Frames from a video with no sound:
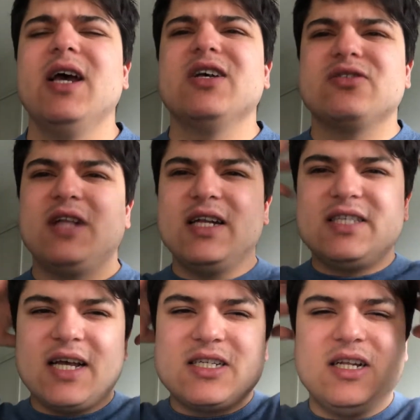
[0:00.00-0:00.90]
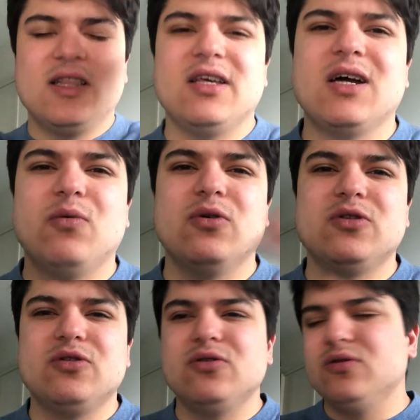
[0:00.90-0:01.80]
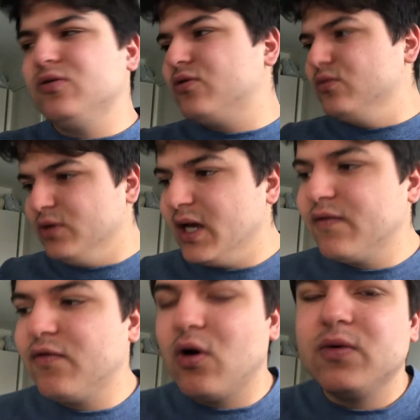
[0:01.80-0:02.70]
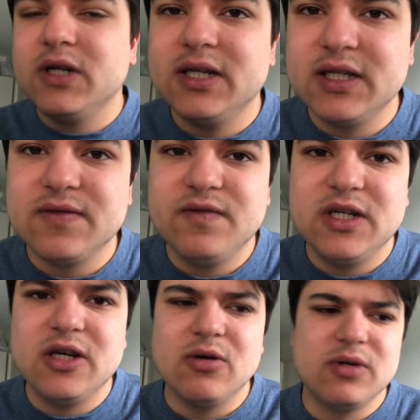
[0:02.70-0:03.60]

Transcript: So that is actually a thing I wanted to, to get forward in this video.